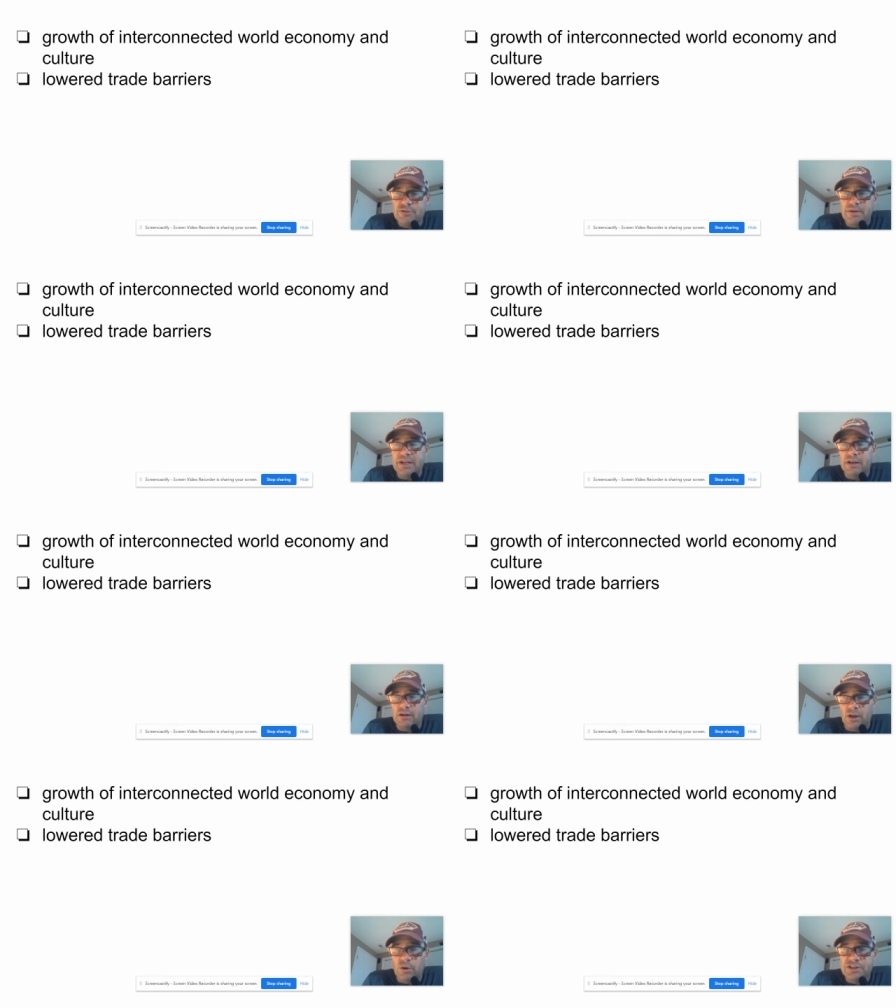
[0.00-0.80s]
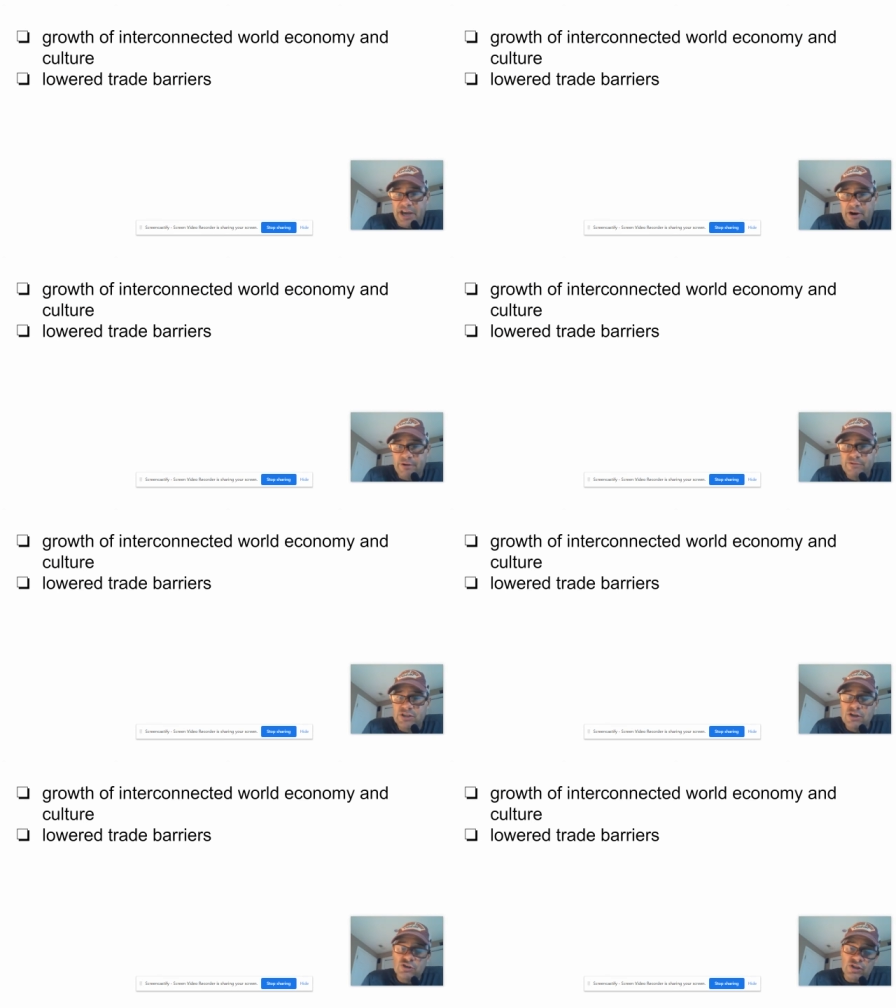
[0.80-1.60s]
meaning lower tariffs,
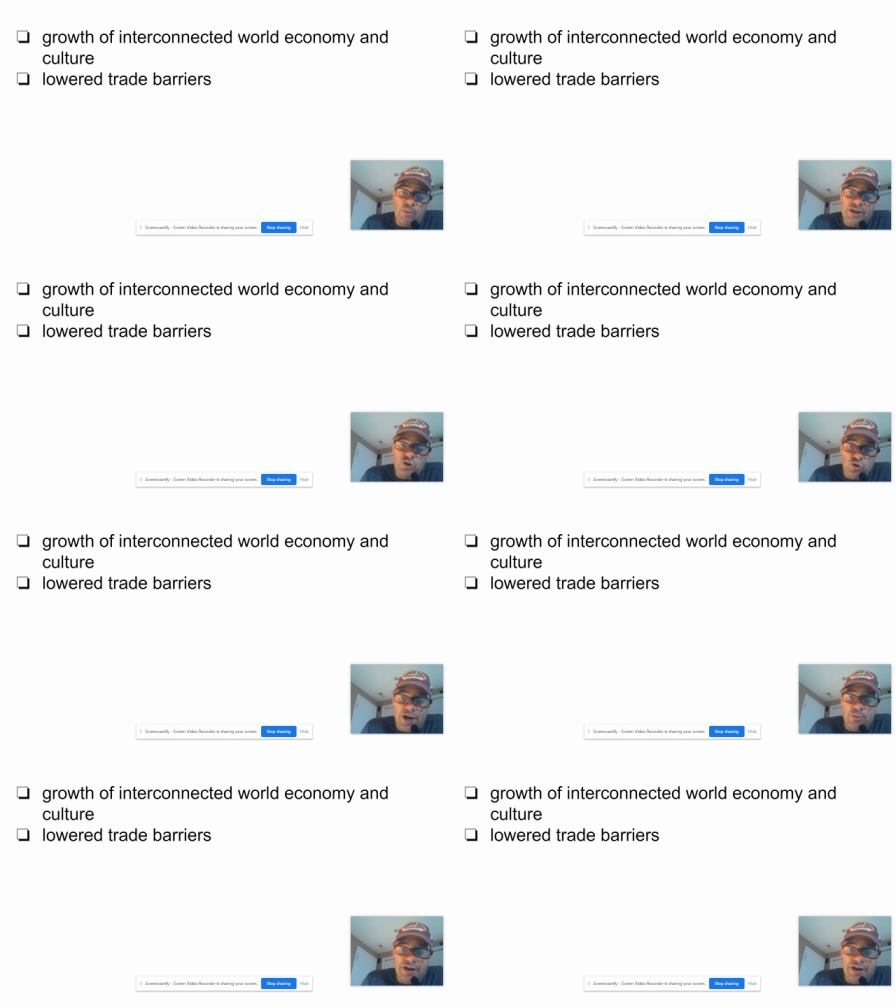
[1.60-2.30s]
so that way trade would